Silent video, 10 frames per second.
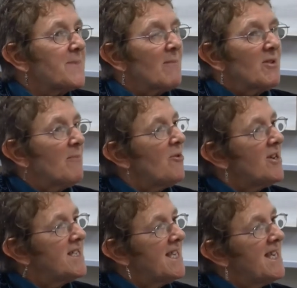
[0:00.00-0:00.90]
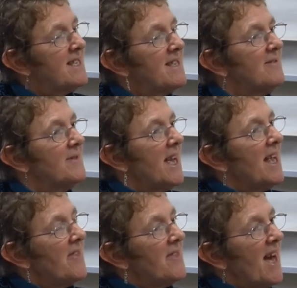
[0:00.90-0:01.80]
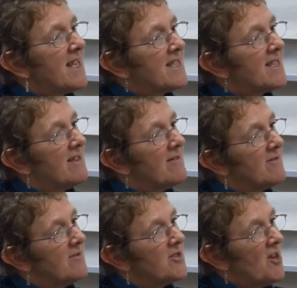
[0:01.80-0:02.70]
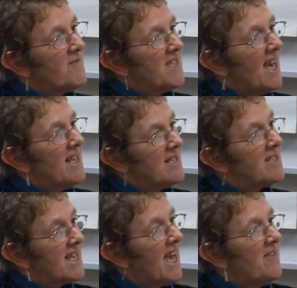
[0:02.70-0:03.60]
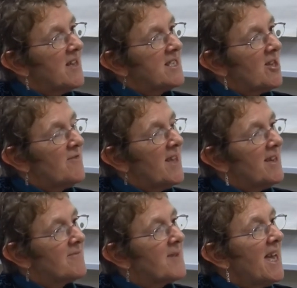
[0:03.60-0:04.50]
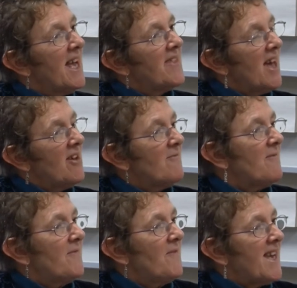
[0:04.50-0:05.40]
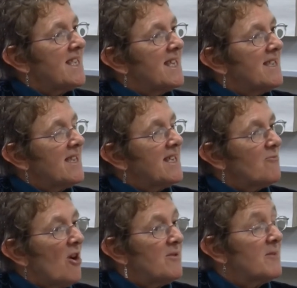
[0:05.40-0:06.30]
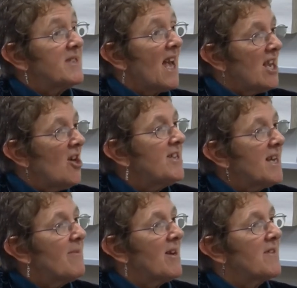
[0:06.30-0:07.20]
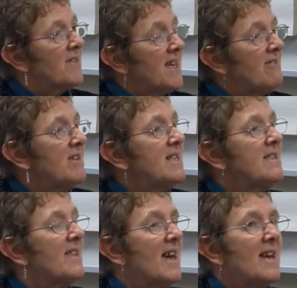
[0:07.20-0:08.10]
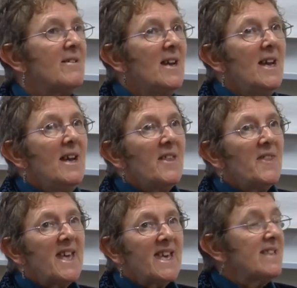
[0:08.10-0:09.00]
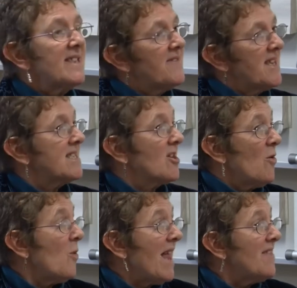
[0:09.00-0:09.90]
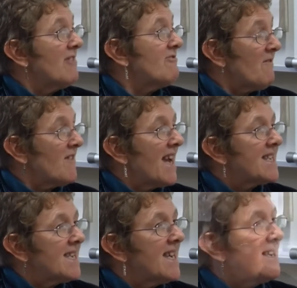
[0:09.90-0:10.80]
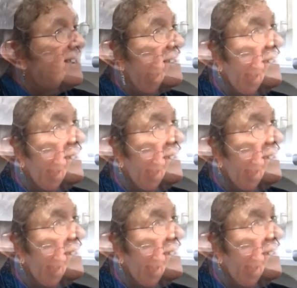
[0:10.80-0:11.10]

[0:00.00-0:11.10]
But the point is, that's dovetailed together so that they're facing these problems. They're learning about the theories, they're thinking, did this go well? They're reflecting.